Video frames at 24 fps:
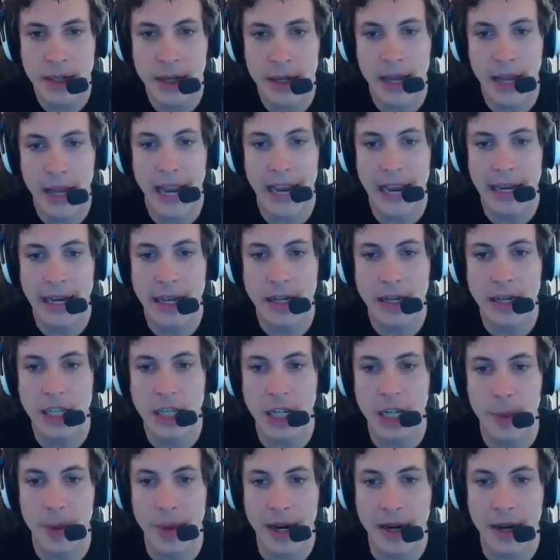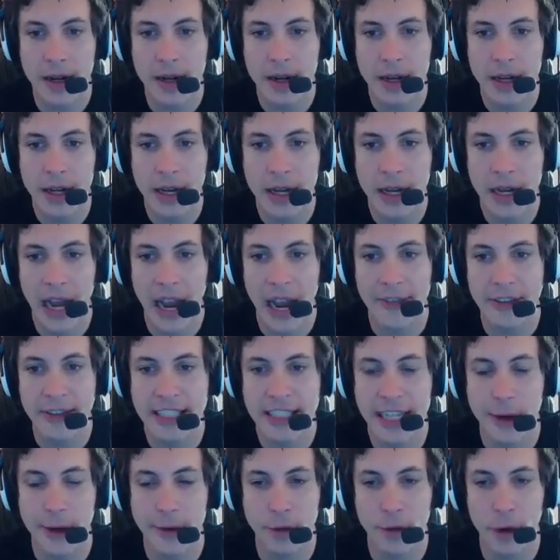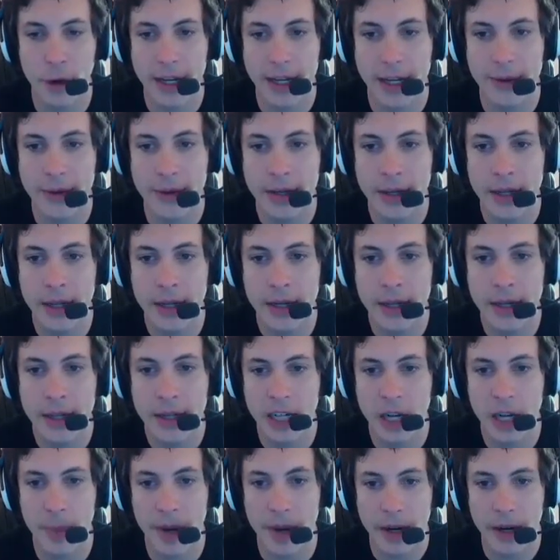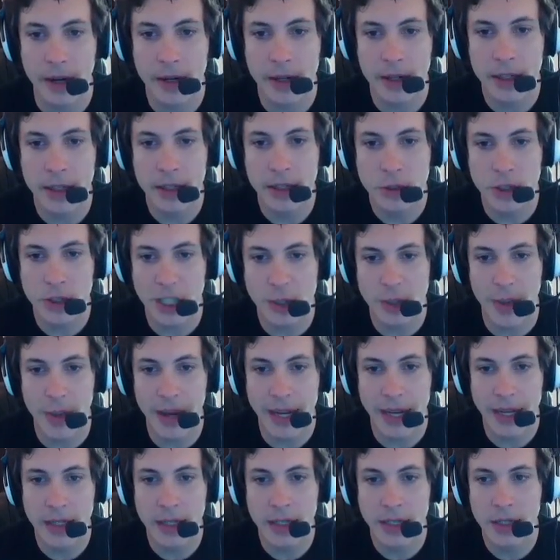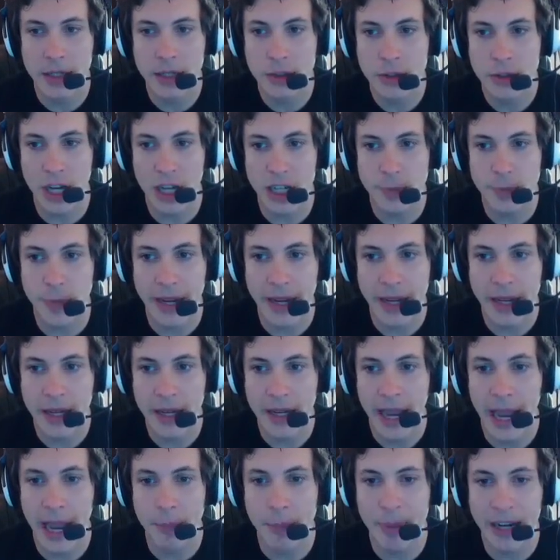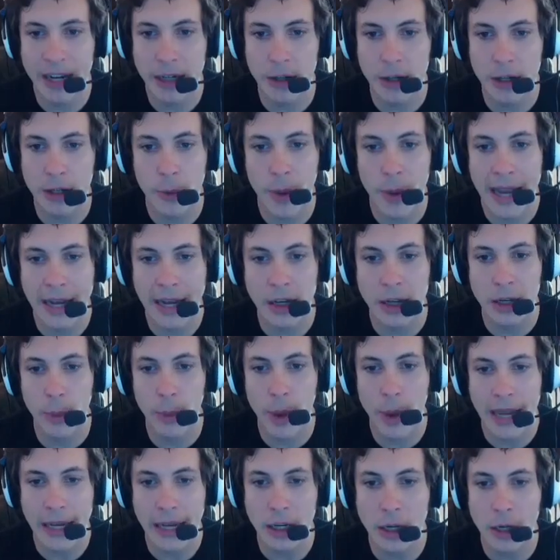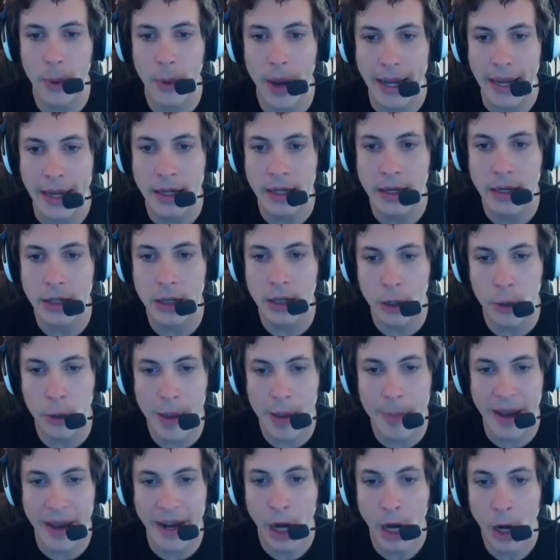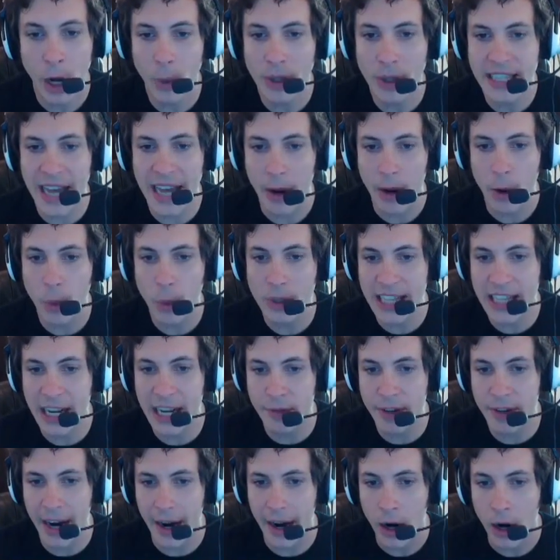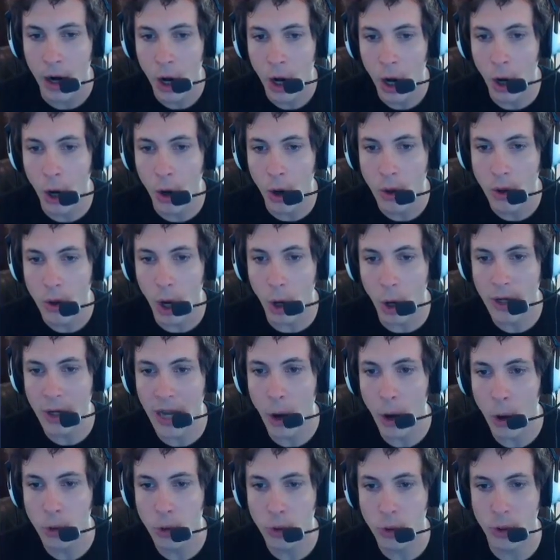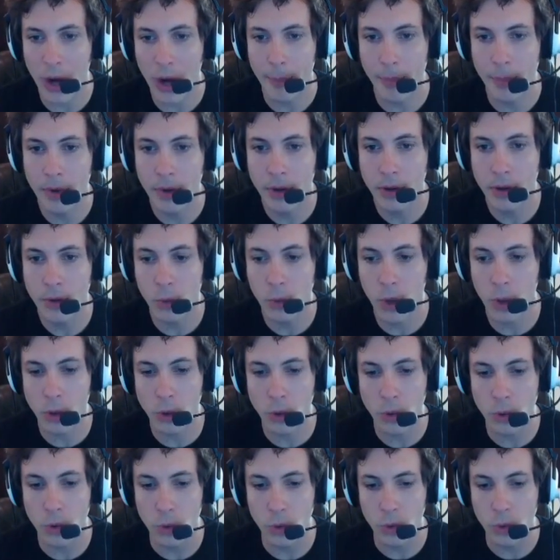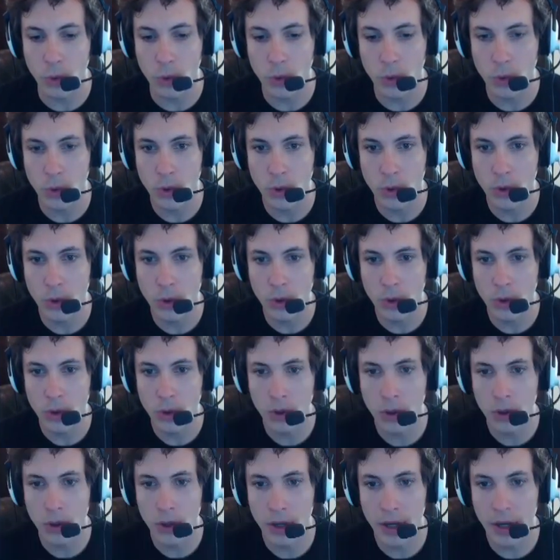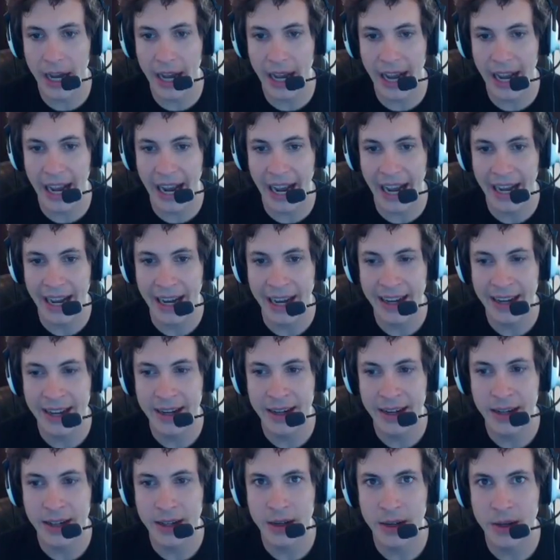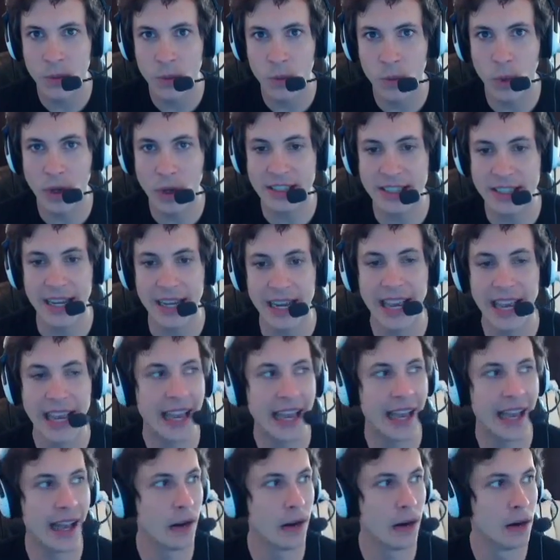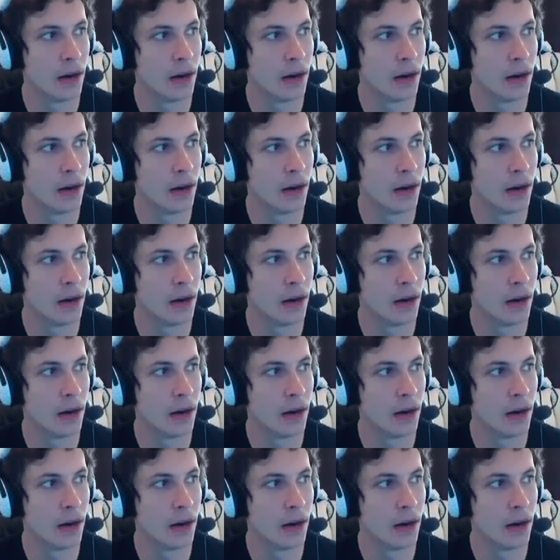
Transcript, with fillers: Hey, come here. I have a secret for you. Come here. Trust me. Trust me. Hey, pig, look away. Look away. Look away. Look away, pig. What's that? What's that over there? Oh, oh, God. Oh, crap. Whoa. Haha. What the hell?